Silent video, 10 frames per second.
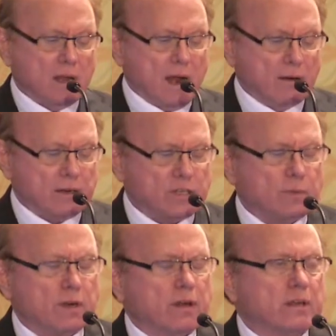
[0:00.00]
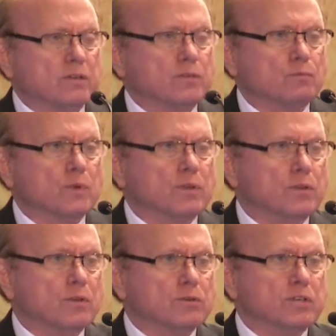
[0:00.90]
our experience
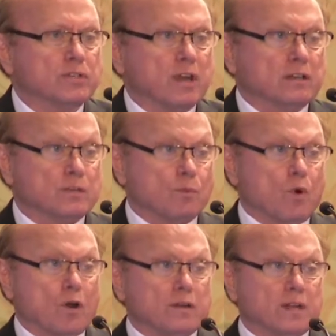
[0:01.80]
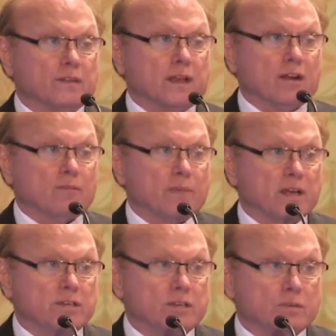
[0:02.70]
with using cyclosporin in the care of
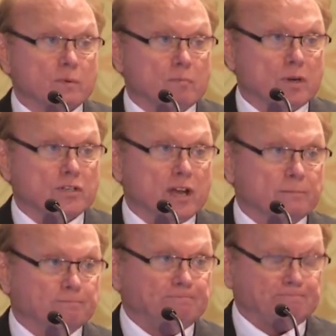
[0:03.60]
patients with birdshot.